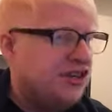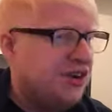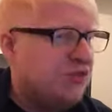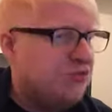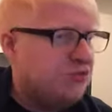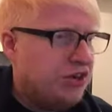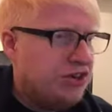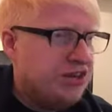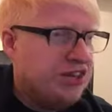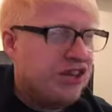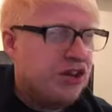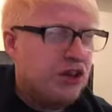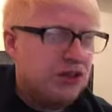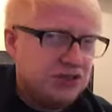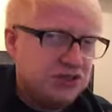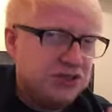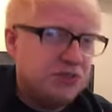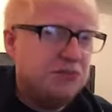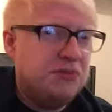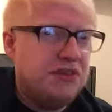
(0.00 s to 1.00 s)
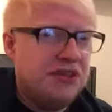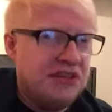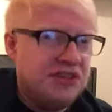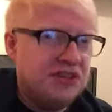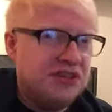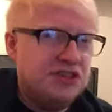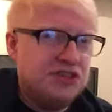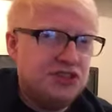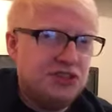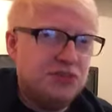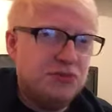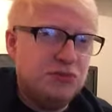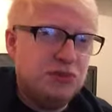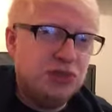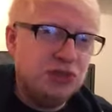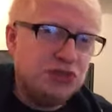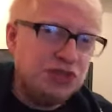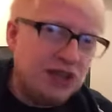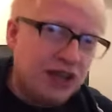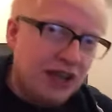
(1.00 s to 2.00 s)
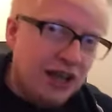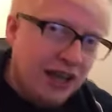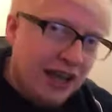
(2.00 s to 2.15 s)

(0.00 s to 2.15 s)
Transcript: don't really contemplate it too much.